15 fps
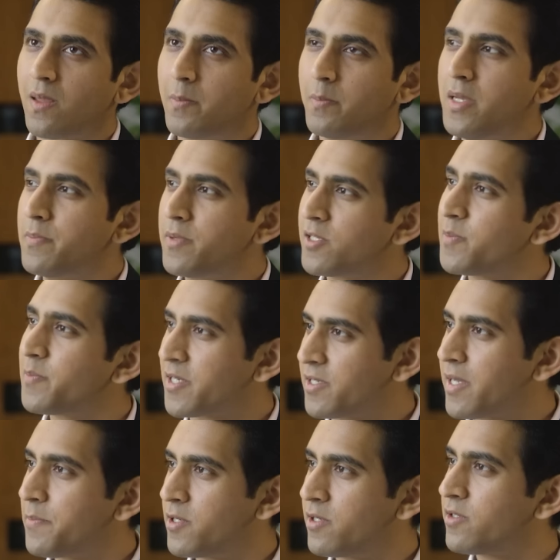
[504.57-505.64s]
People's
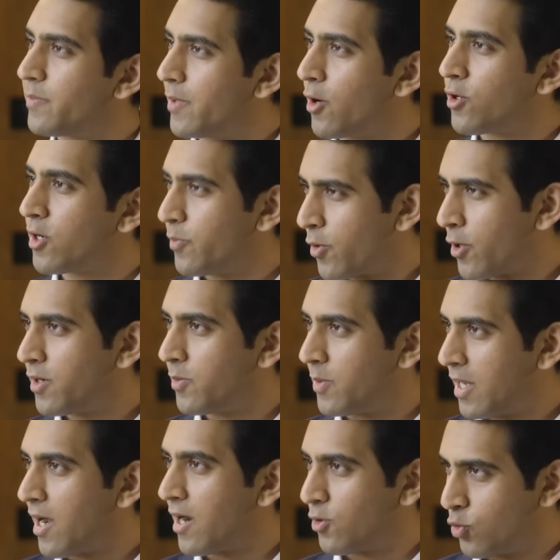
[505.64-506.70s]
perceptions beyond a point we
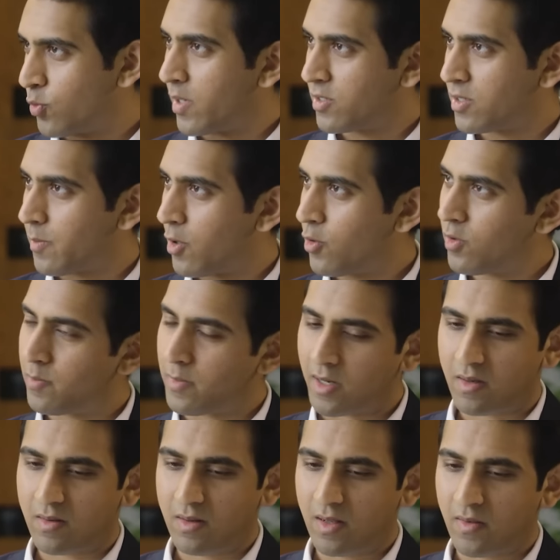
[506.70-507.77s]
can't do much about, but
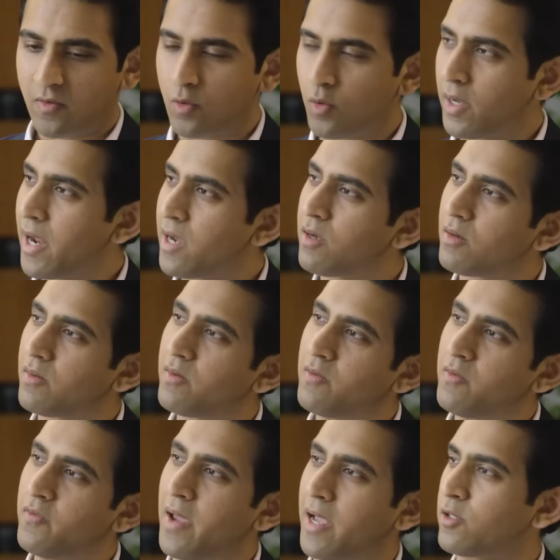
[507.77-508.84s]
if you look at
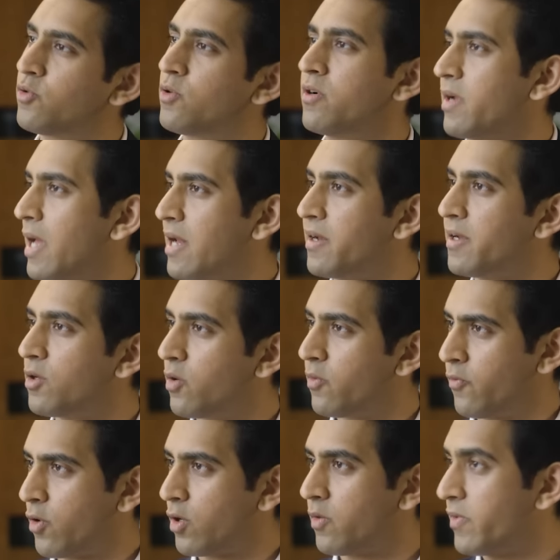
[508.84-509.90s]
factual reality
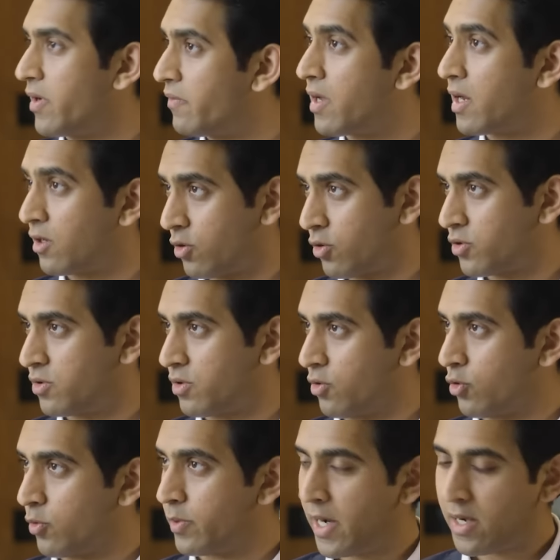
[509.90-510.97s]
of what we've done across the
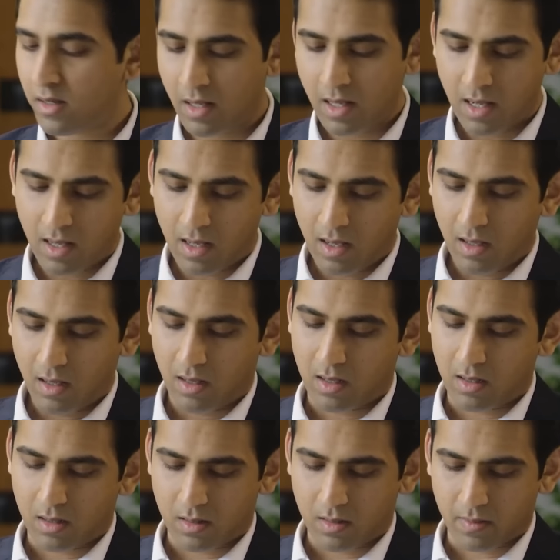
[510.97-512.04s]
group, right?
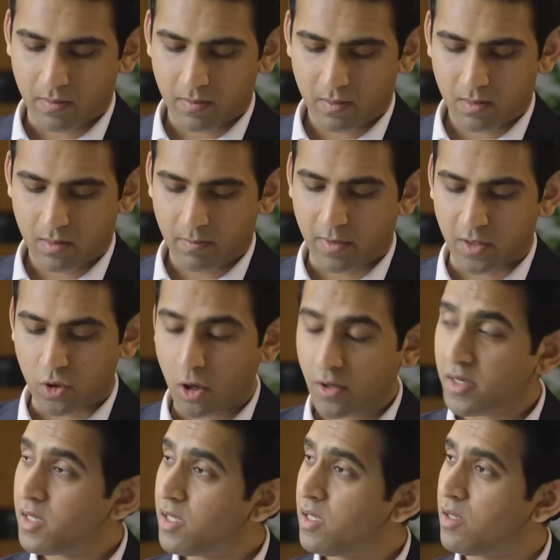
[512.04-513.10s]

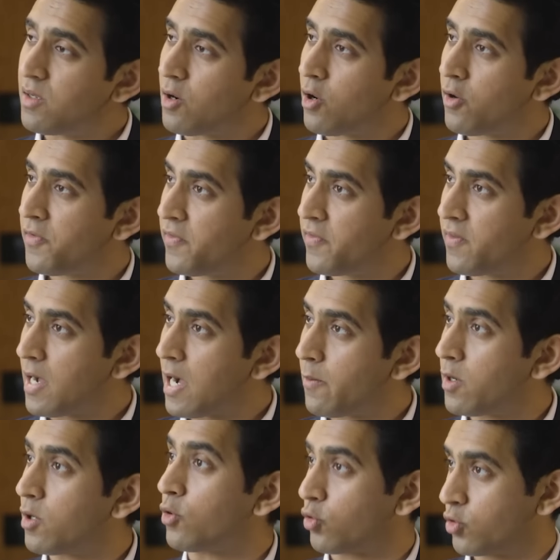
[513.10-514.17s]
Majority of
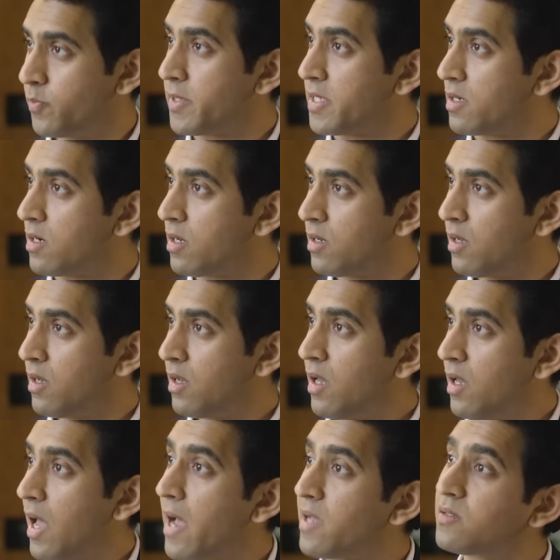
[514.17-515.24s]
our growth period
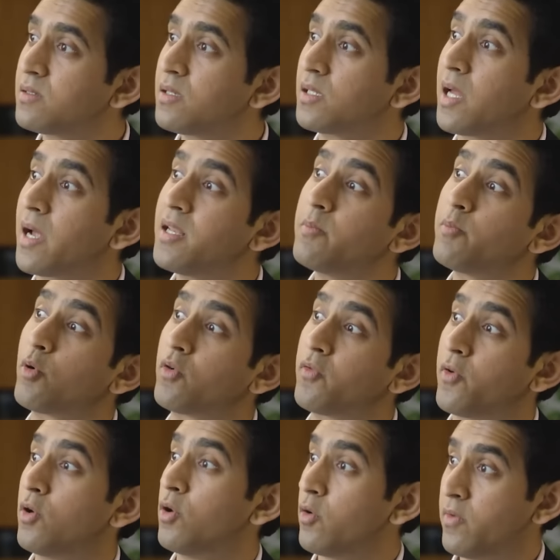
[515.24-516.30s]
as the Adani
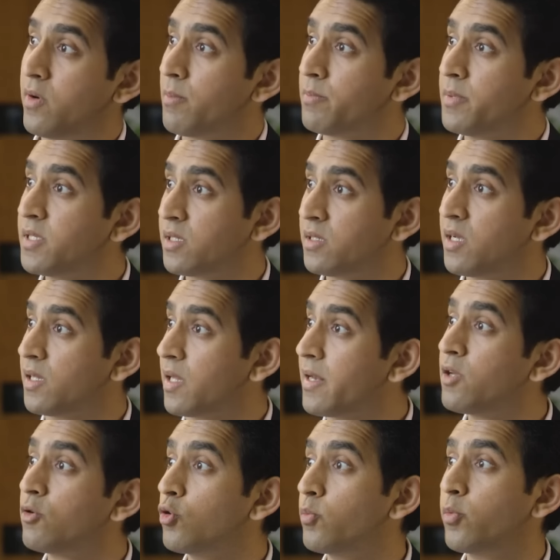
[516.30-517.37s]
portfolio of companies and the
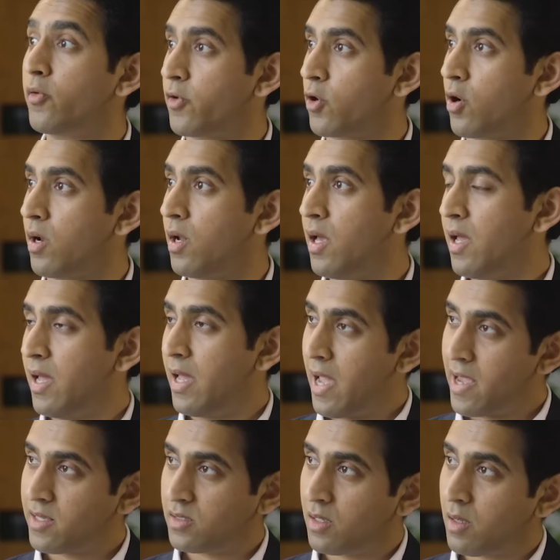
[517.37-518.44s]
Adani Group overall
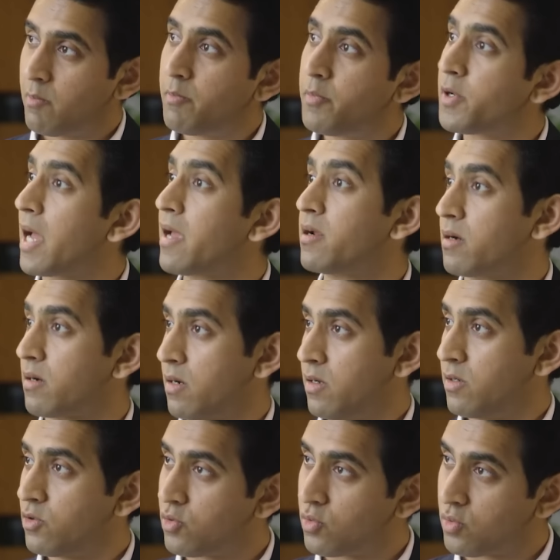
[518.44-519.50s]
has come prior
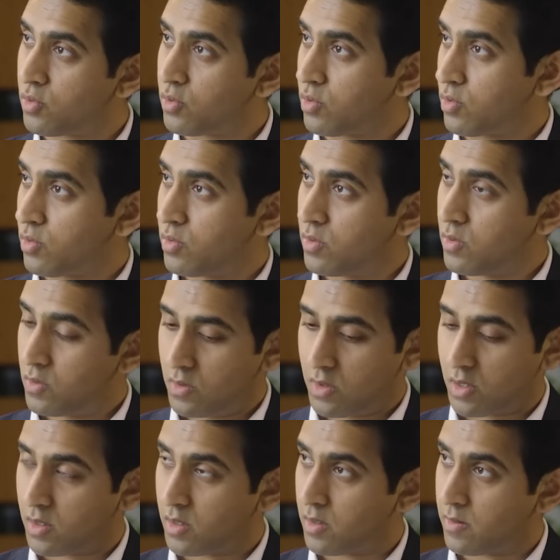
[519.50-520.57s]
to
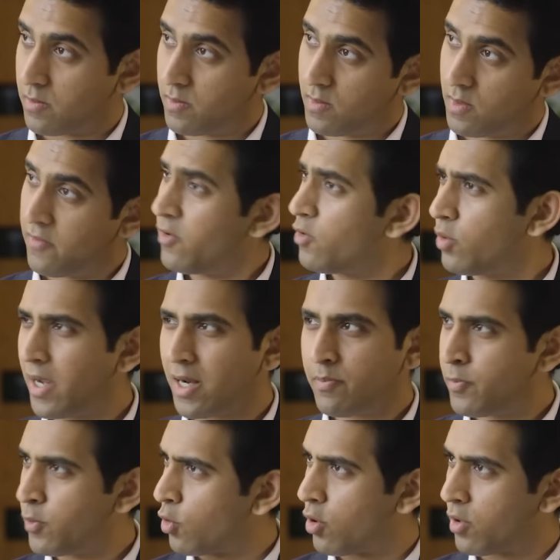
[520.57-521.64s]
the, if you look
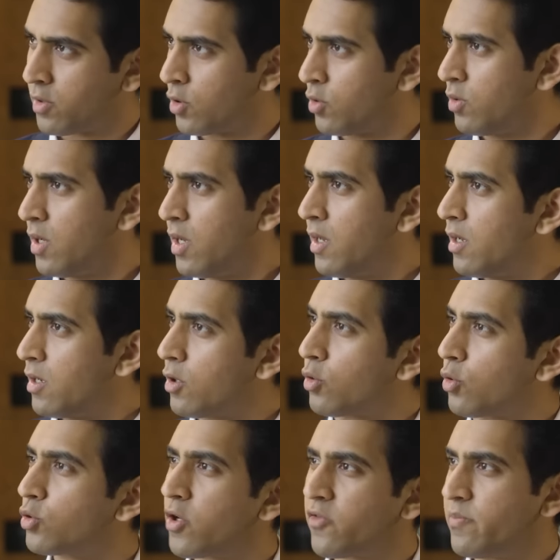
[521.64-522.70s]
at pure,
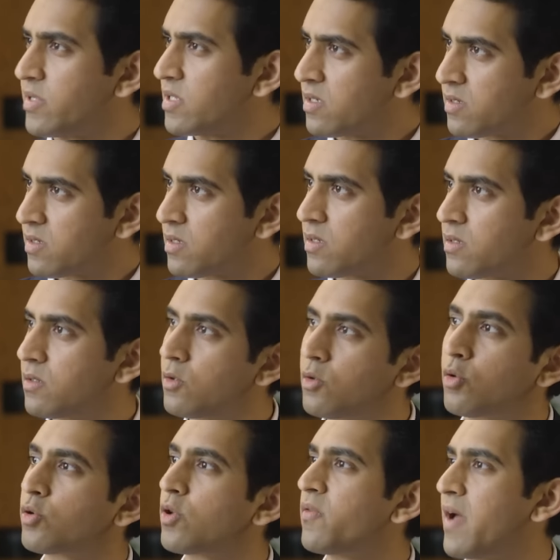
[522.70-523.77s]
growth of businesses,
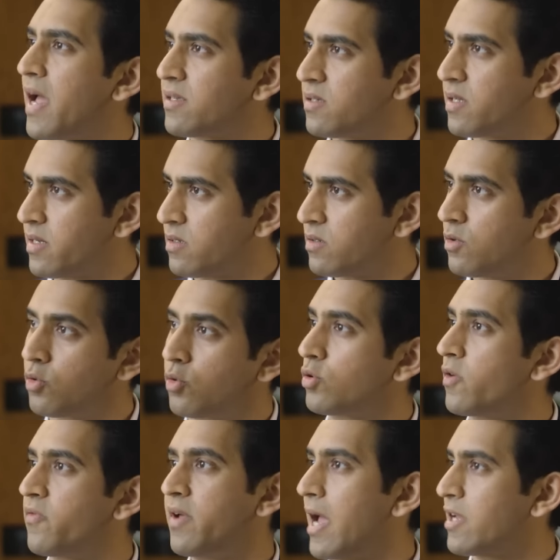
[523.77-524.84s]
growth of assets,
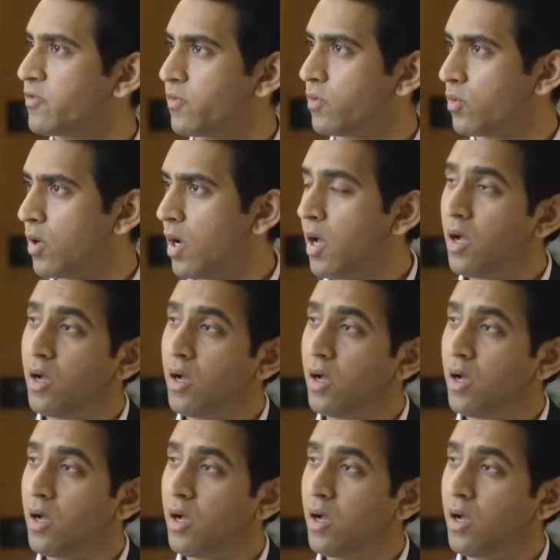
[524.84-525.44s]
growth of cash flow,